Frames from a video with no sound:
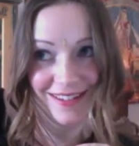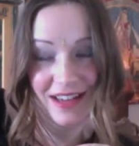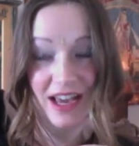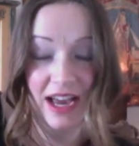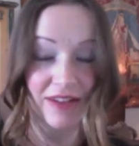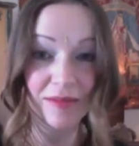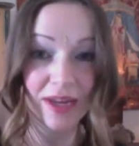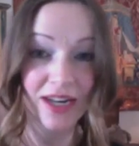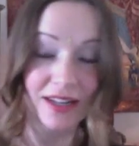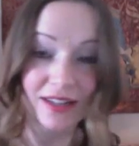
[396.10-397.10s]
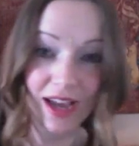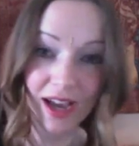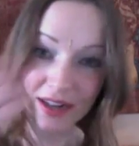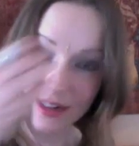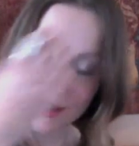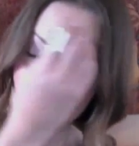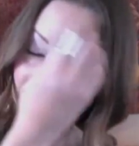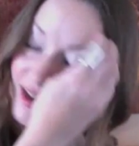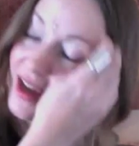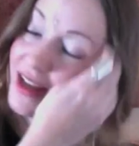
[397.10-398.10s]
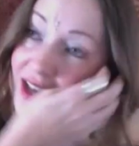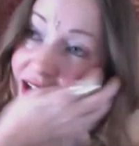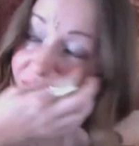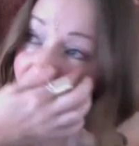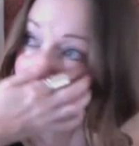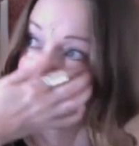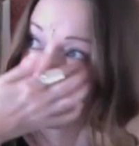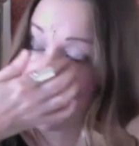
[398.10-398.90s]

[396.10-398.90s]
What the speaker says: I haven't made it yet. And guess what?